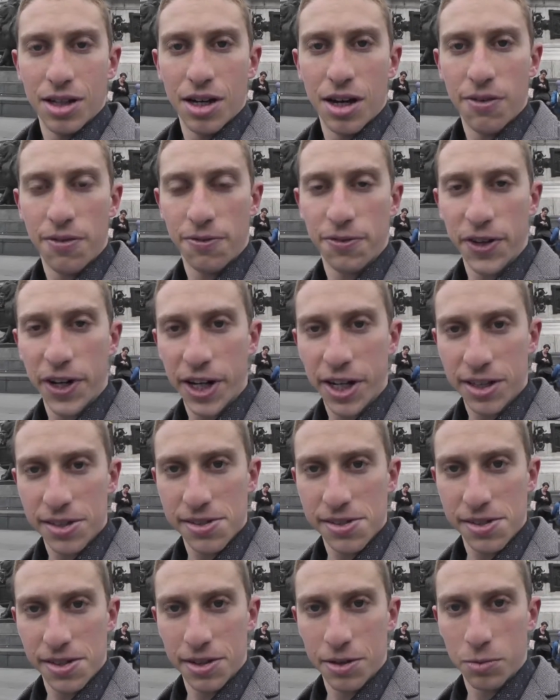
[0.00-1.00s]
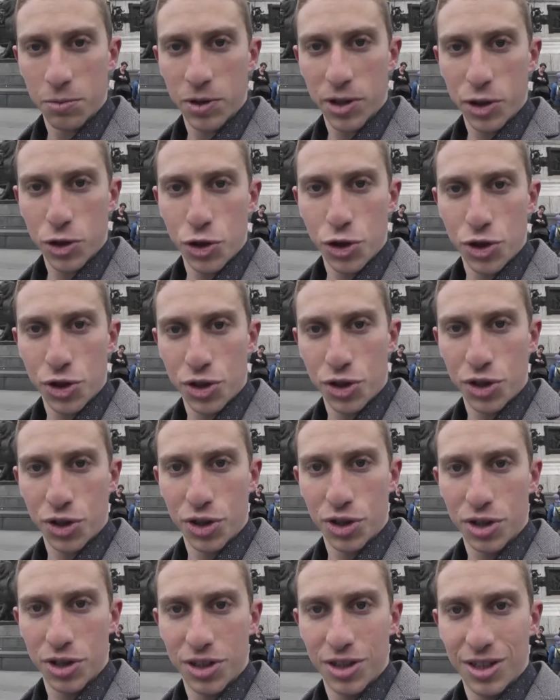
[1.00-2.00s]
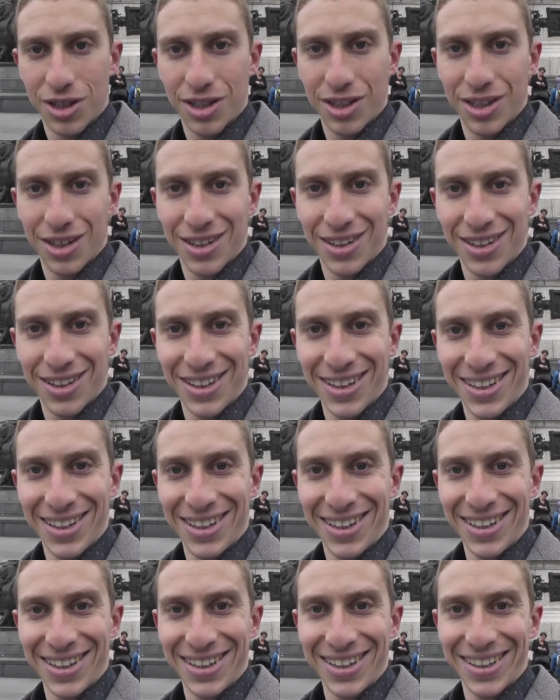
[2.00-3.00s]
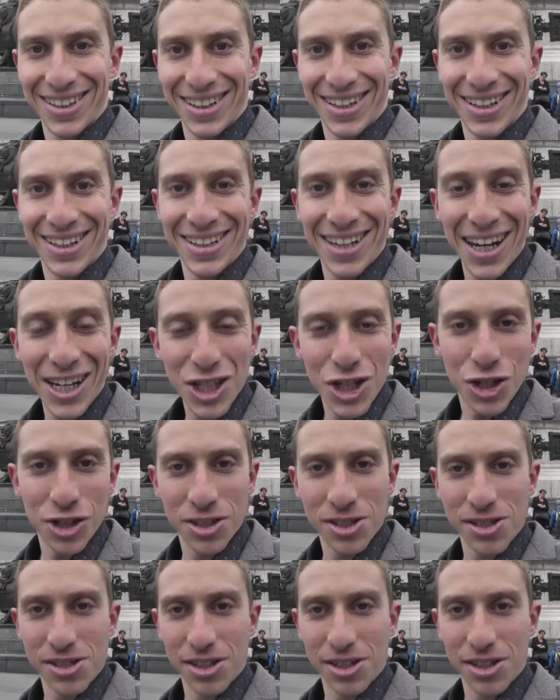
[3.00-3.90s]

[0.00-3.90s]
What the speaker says: a France in which the nation